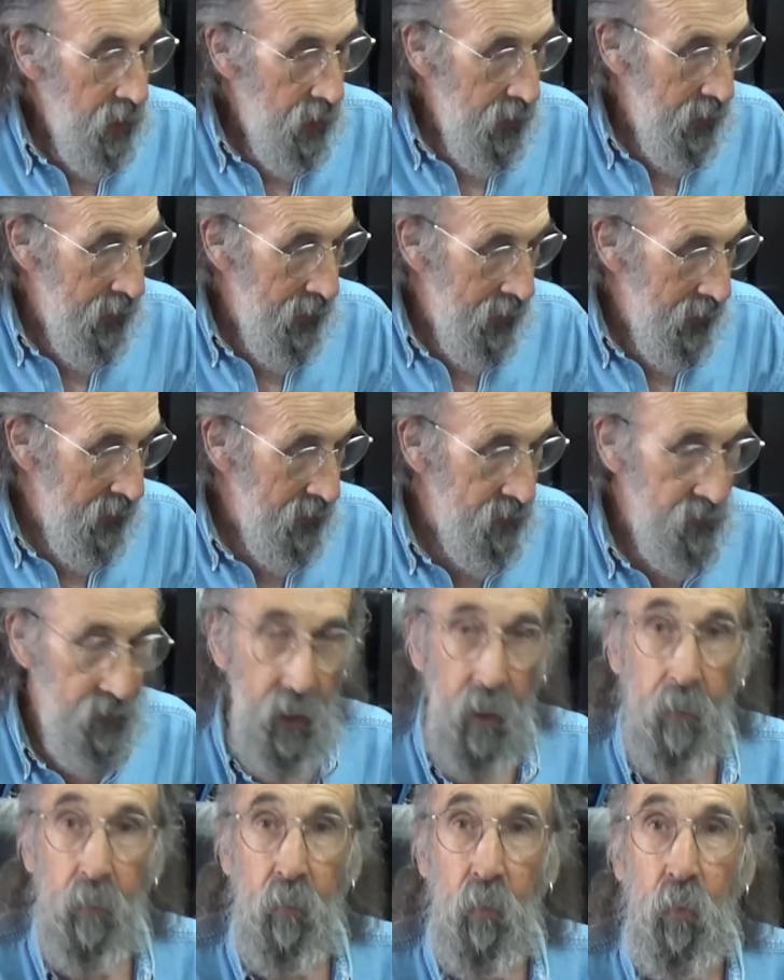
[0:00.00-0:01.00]
And
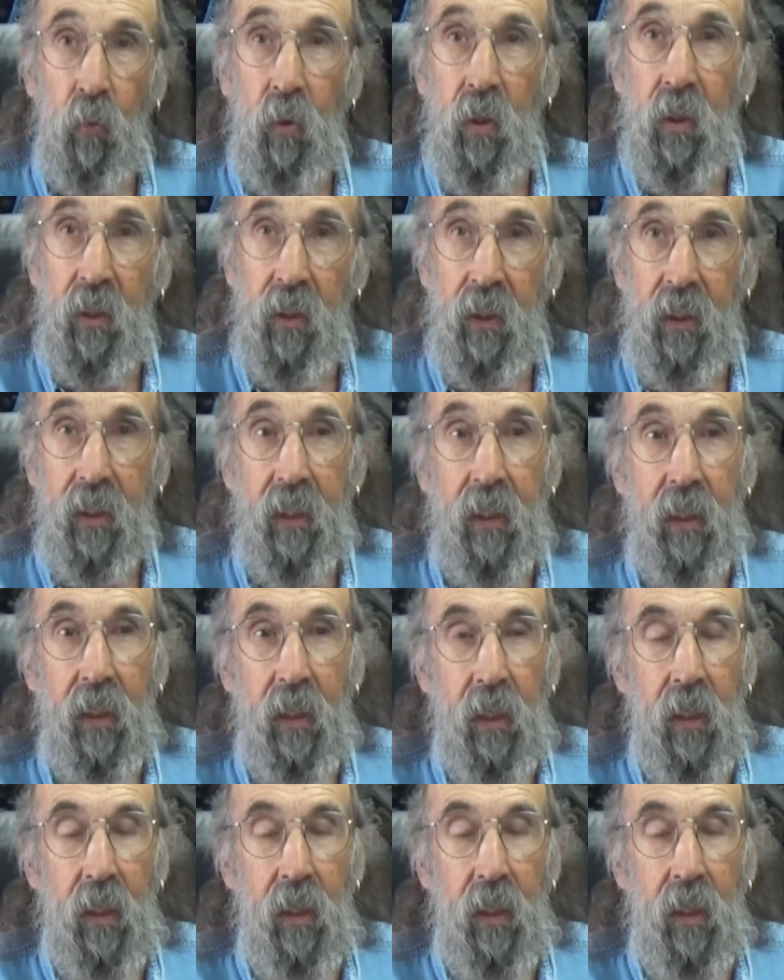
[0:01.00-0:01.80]
I'm really